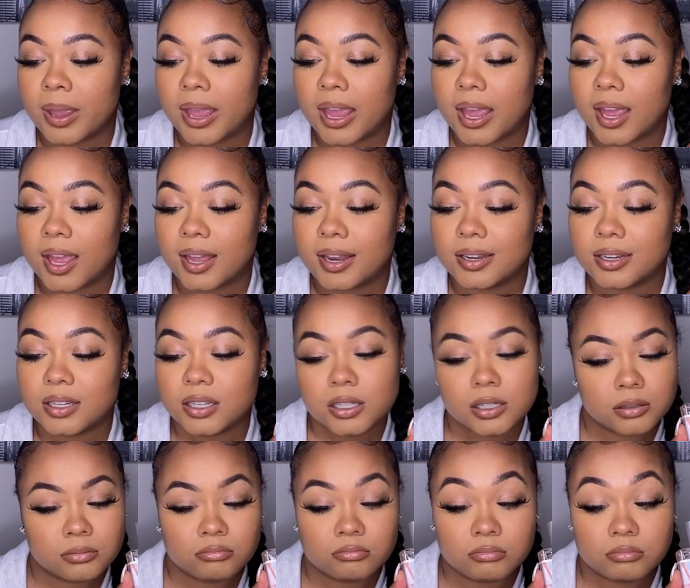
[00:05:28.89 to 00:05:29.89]
and
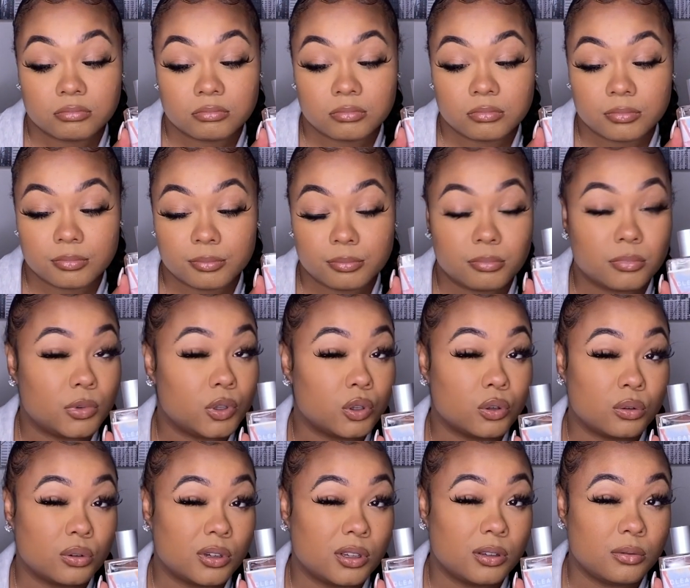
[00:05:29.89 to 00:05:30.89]

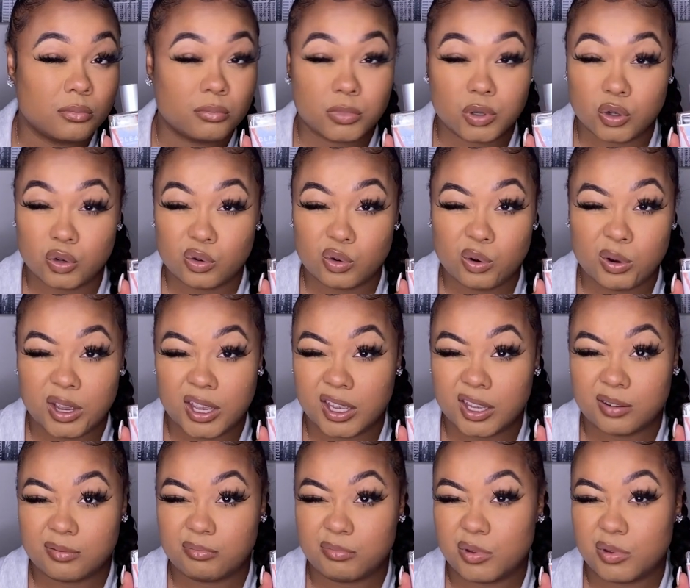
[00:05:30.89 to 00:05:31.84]
muguet,